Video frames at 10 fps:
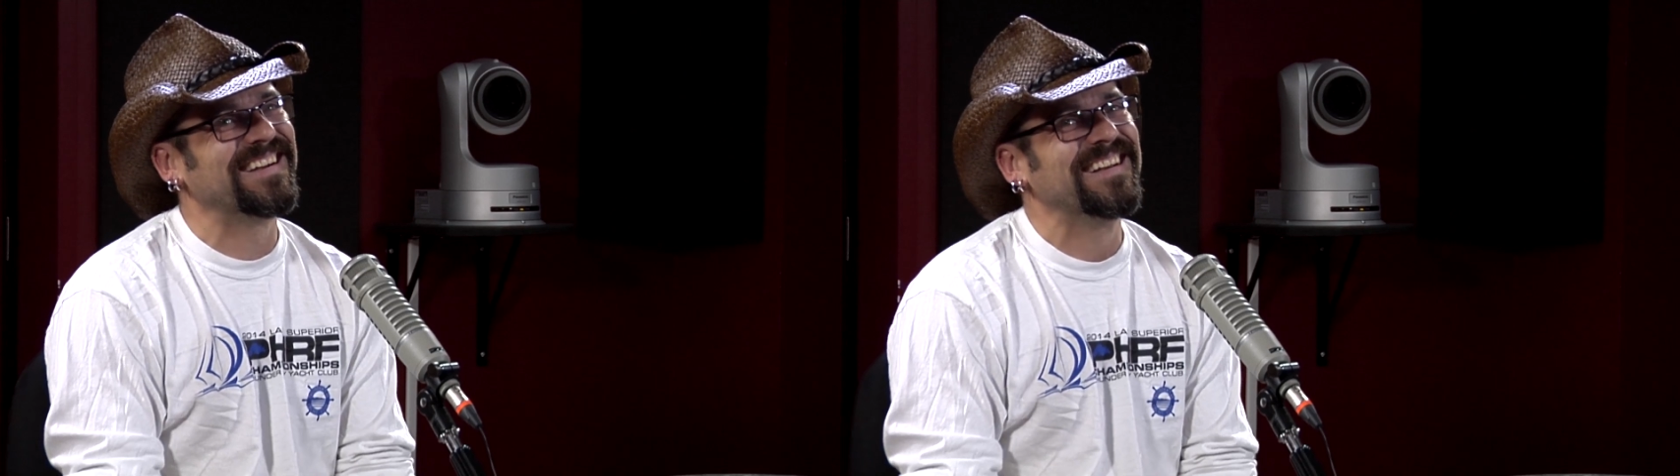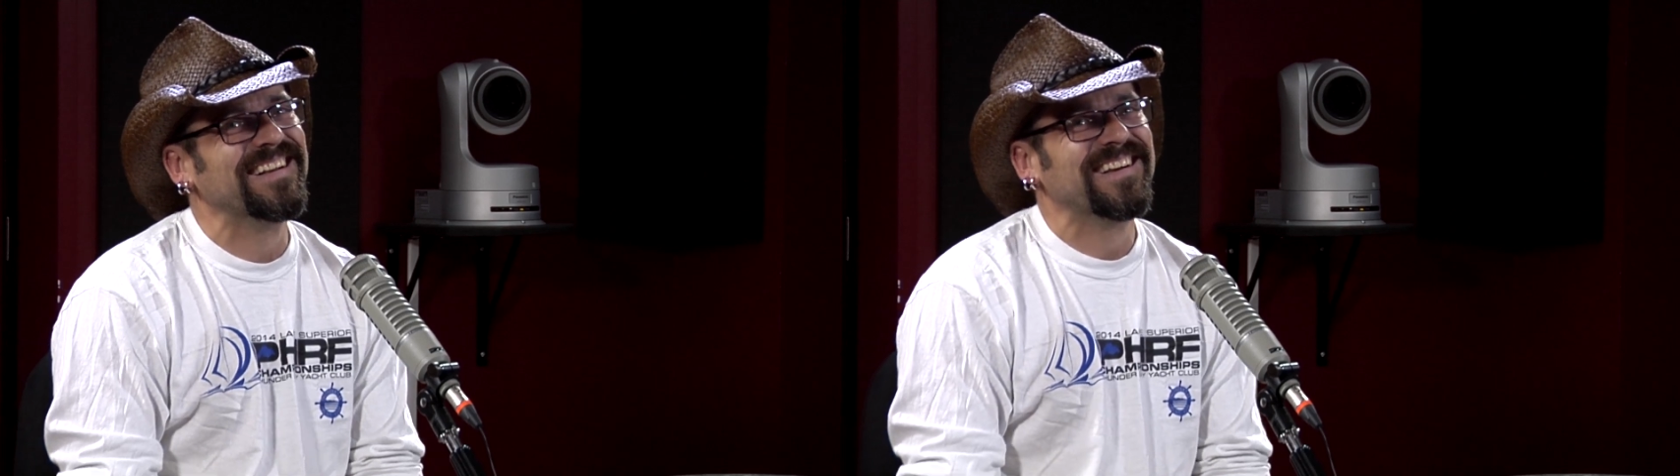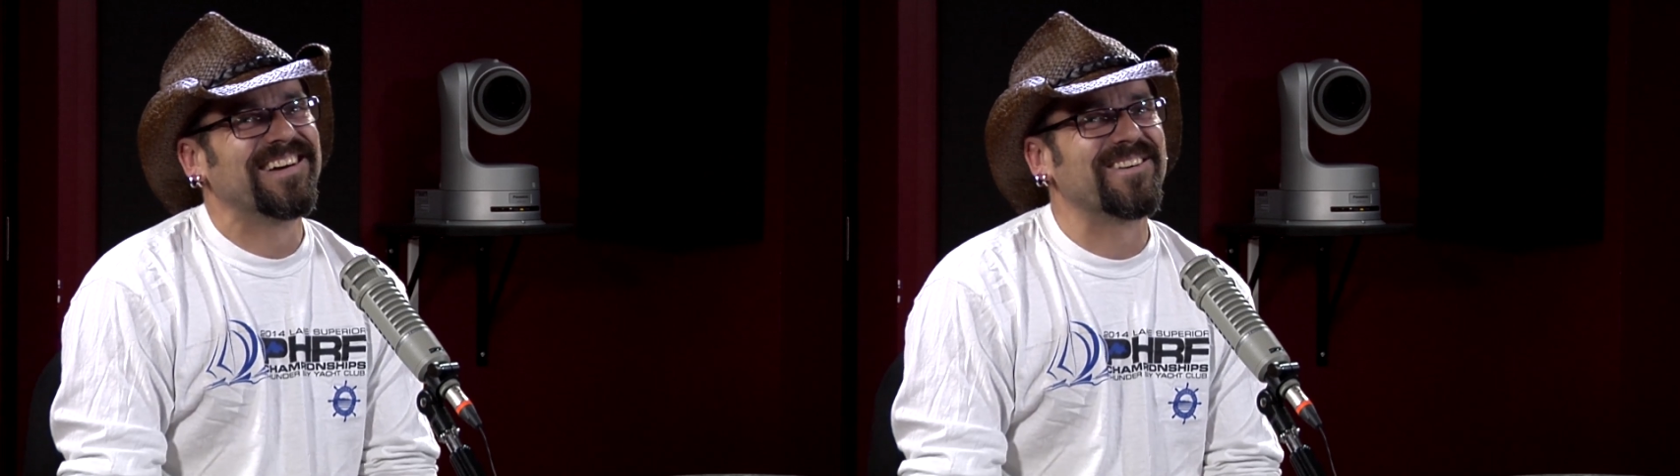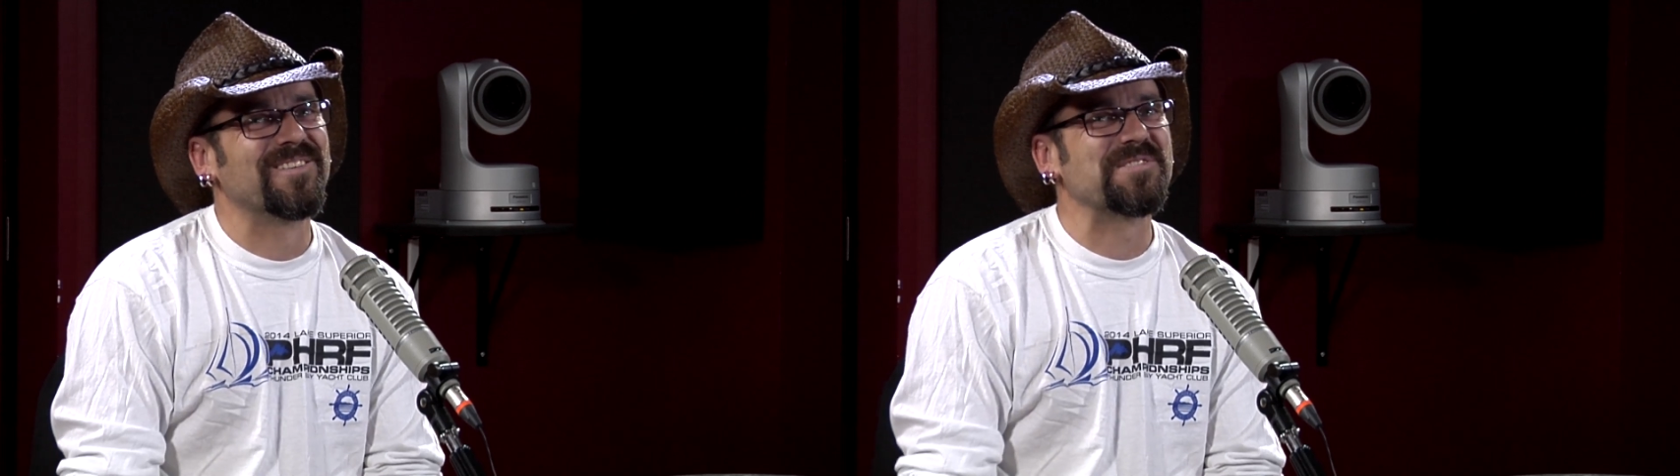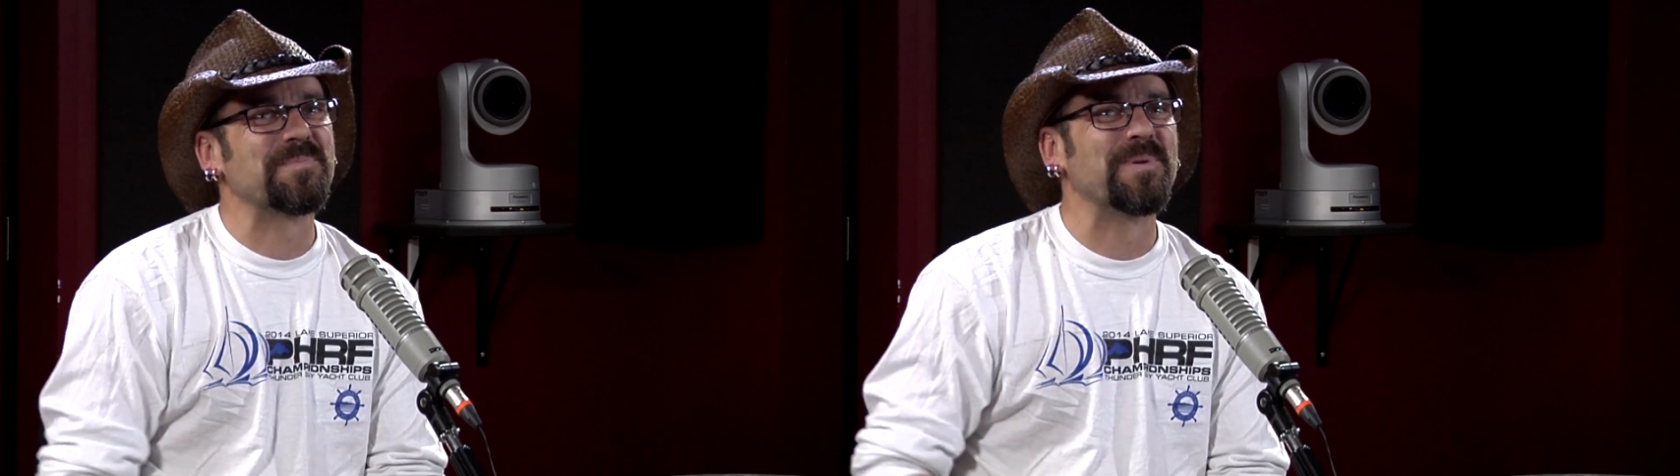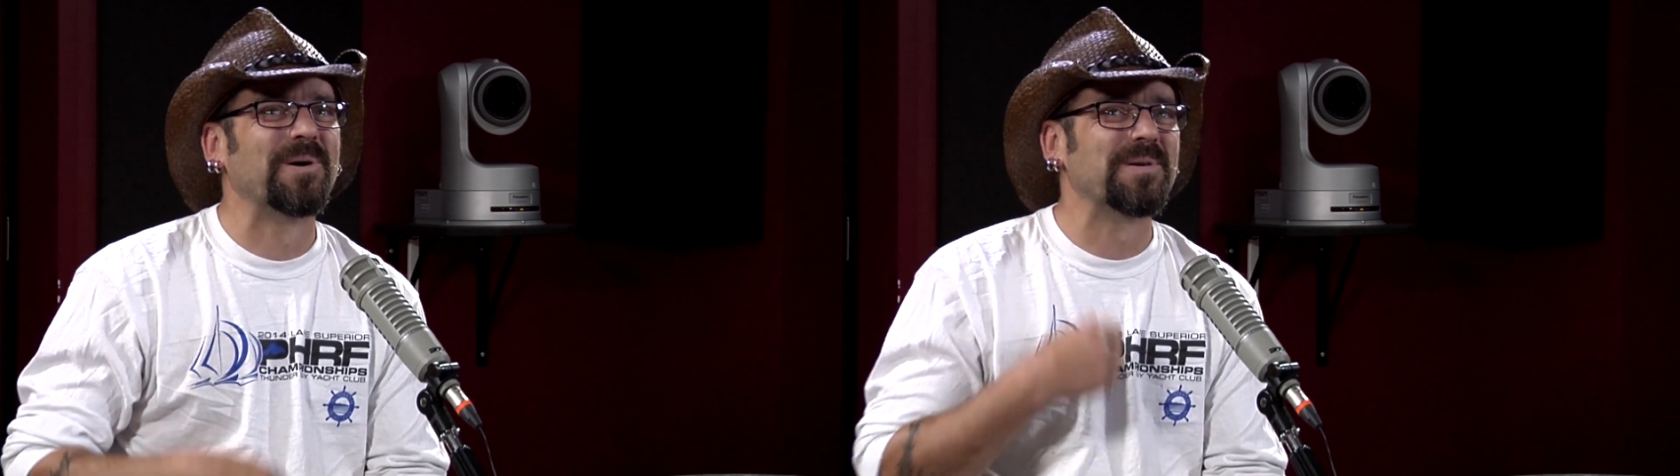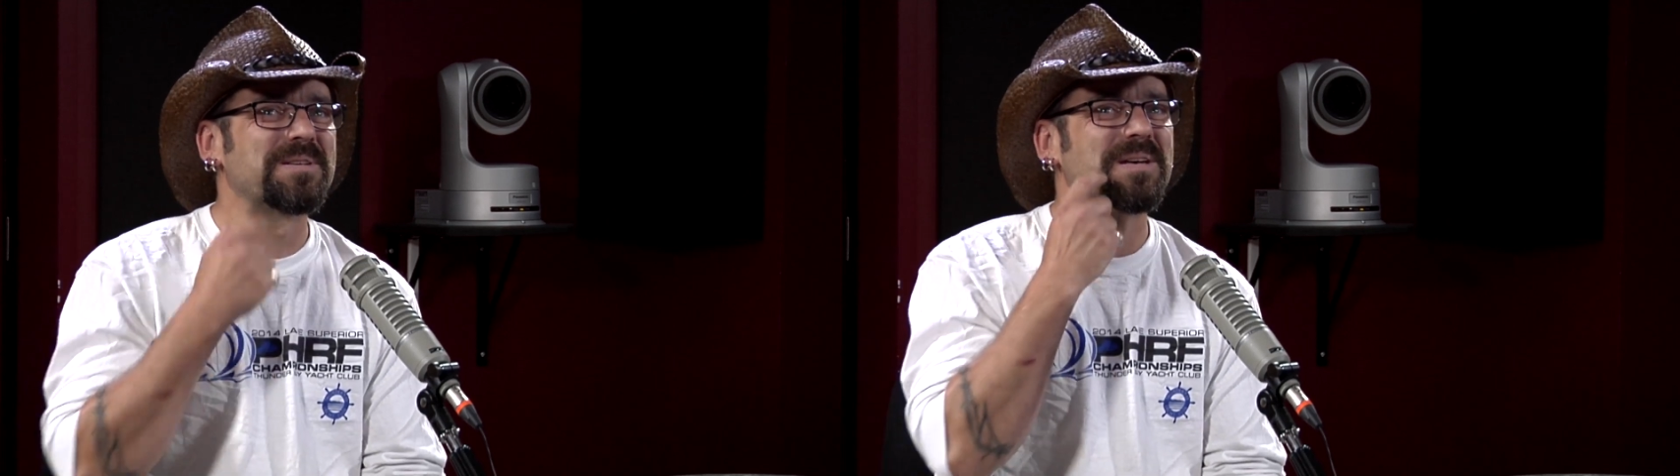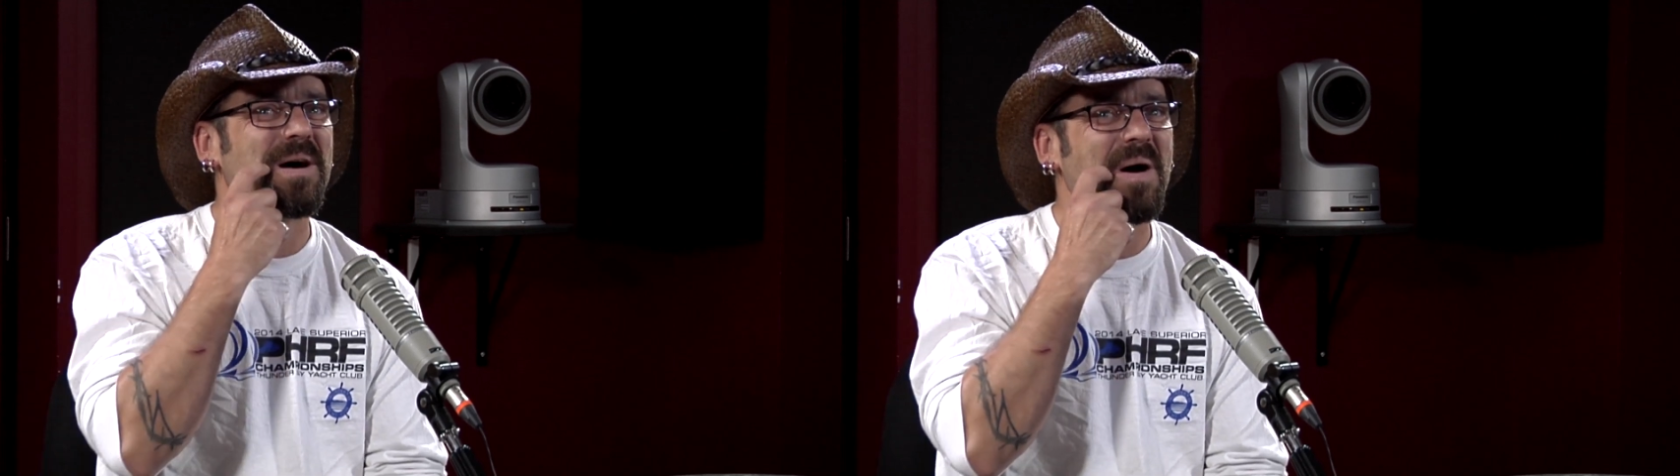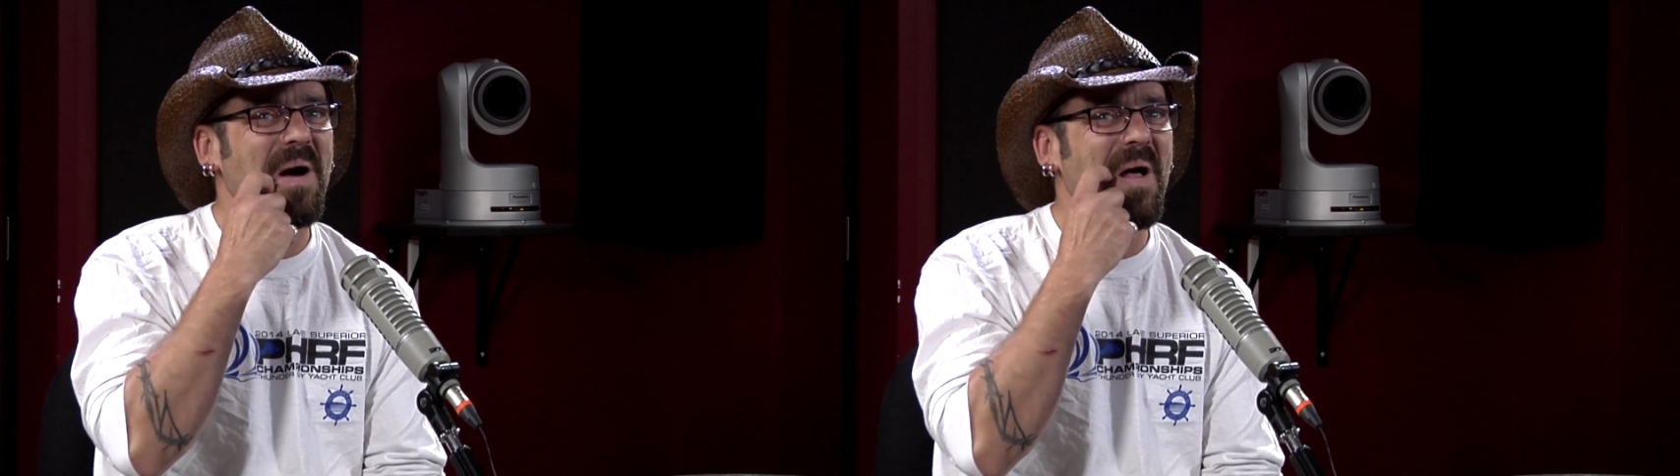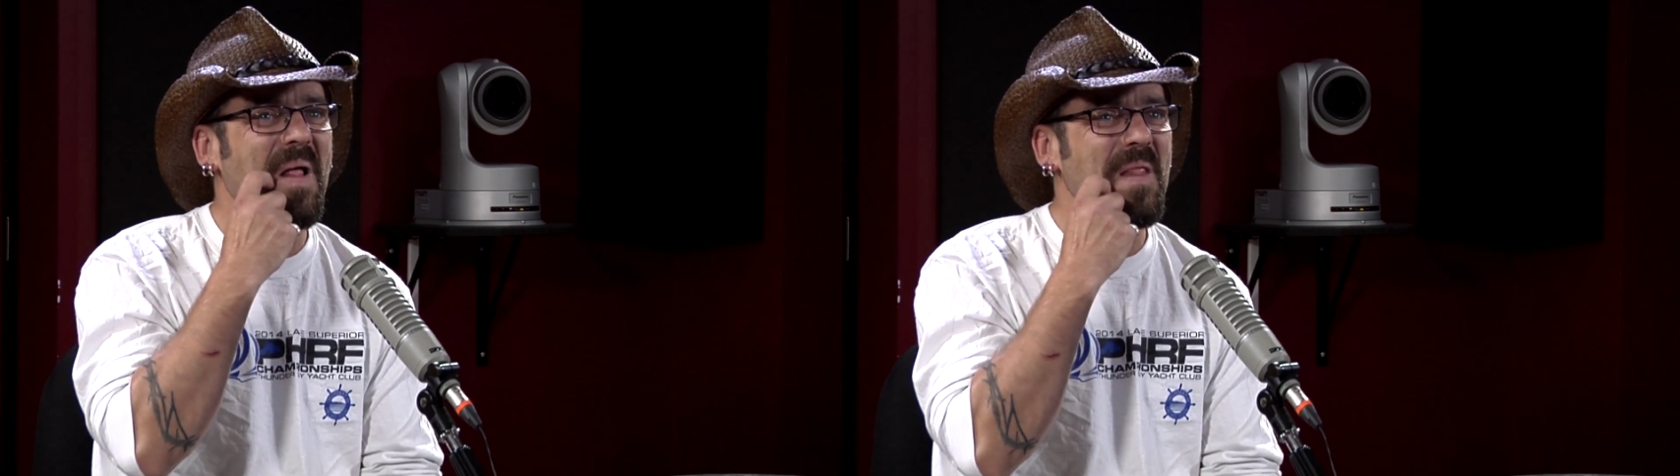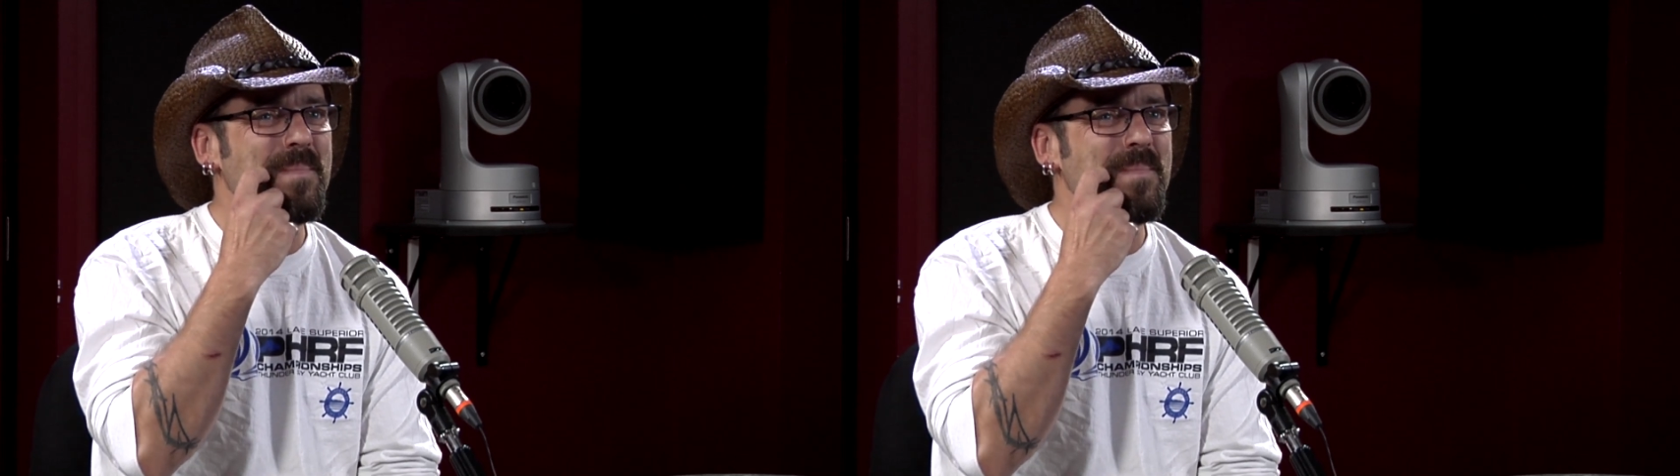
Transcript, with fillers: uh, it was about uh,